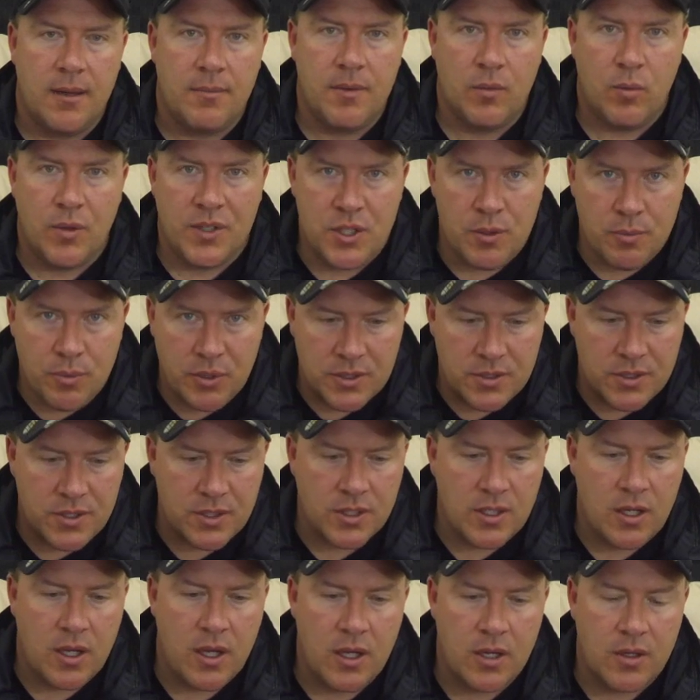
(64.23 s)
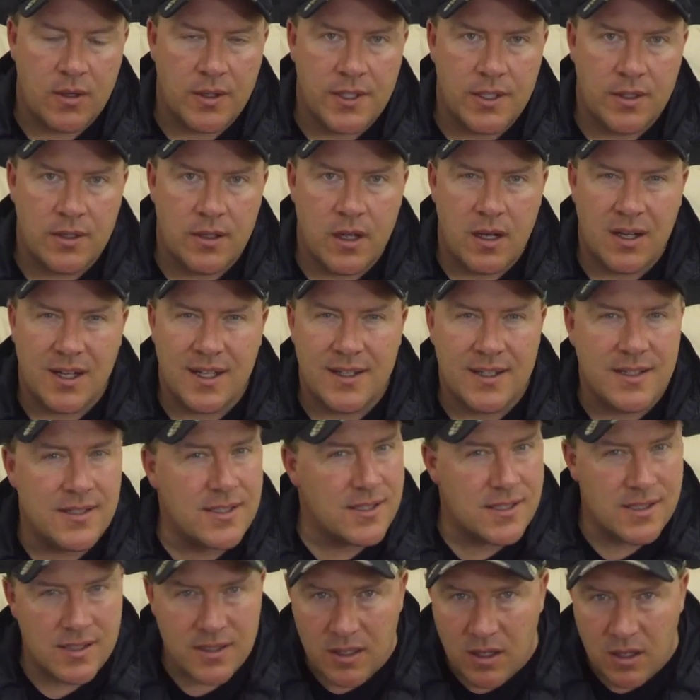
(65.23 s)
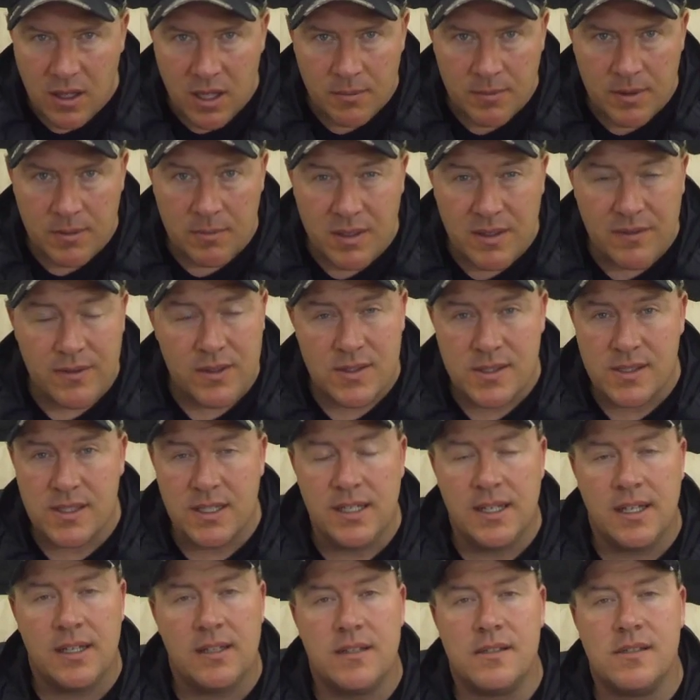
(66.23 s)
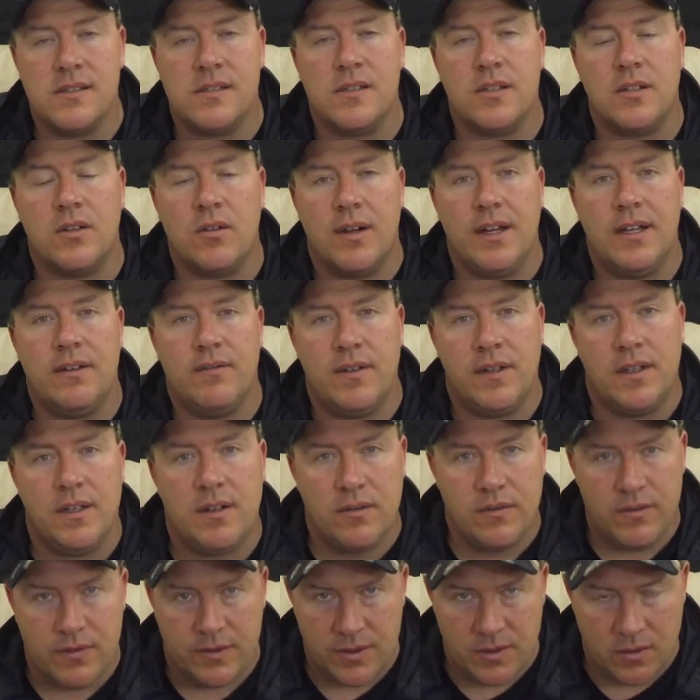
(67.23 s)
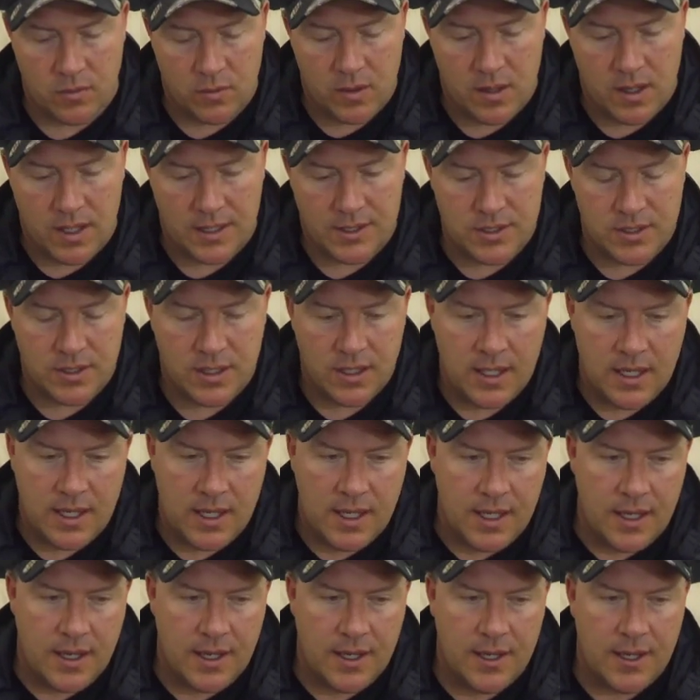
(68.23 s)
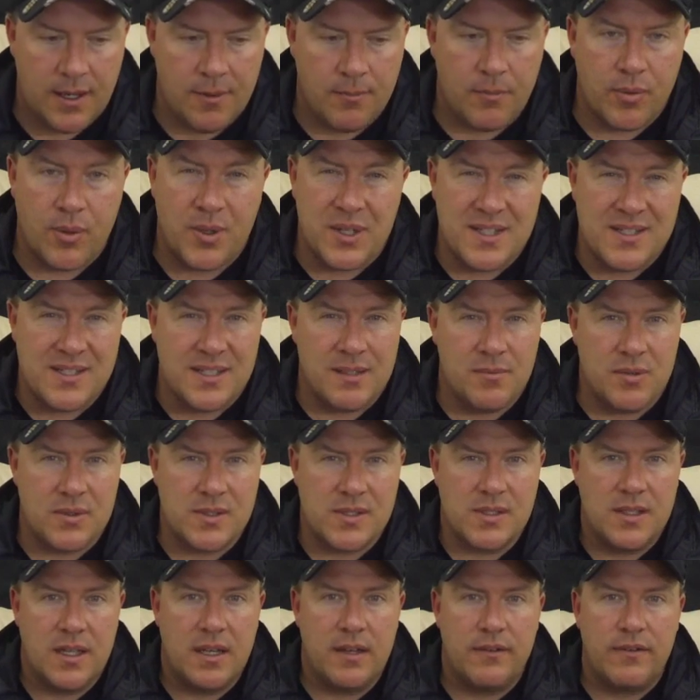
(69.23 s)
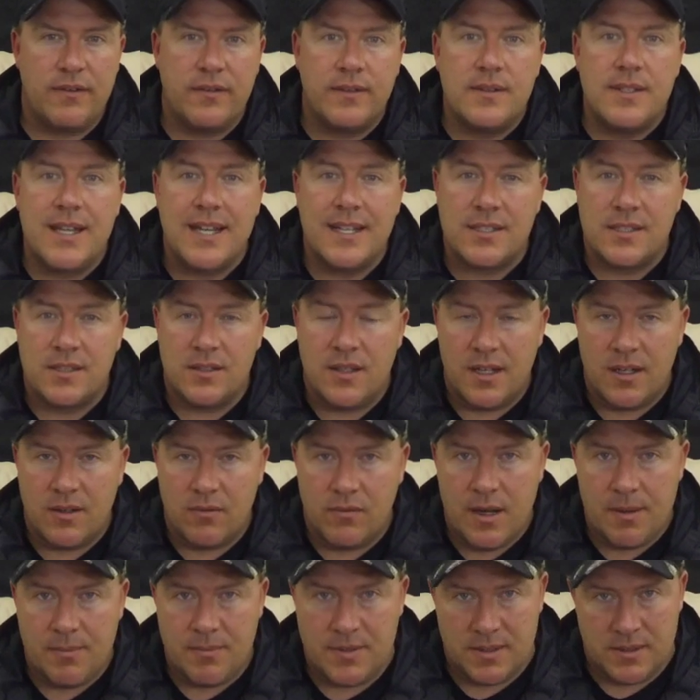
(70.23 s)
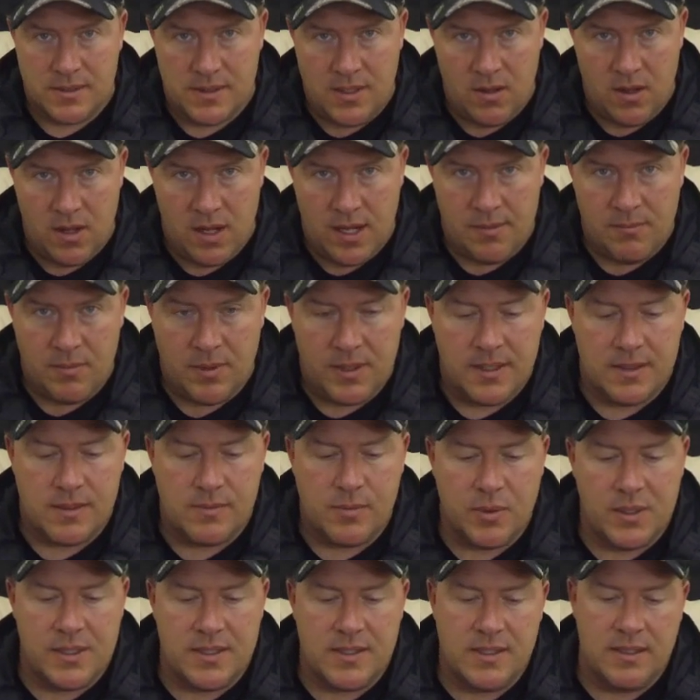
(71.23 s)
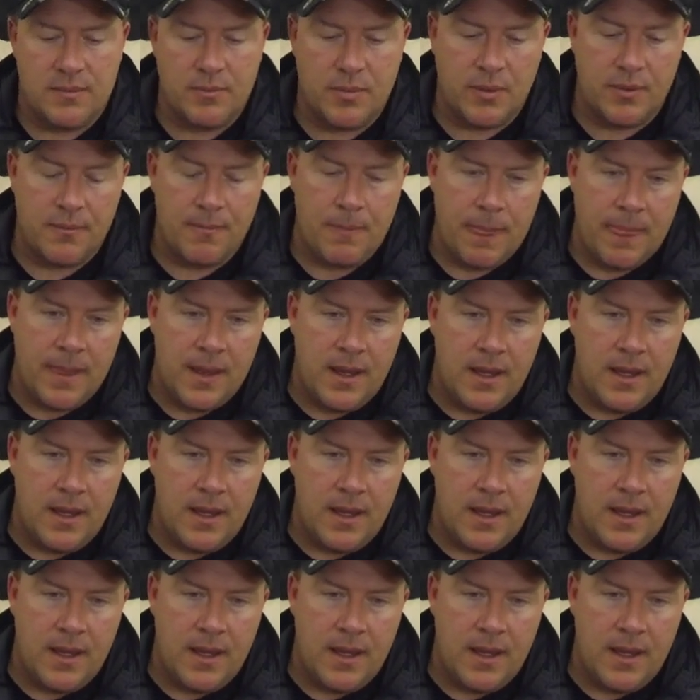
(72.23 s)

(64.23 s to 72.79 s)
When you put your collar on your dog. And this isn't common, but if you see it, this is a great video for you to watch. Pretty simple stuff. It takes a lot of reps and time, but it's pretty simple.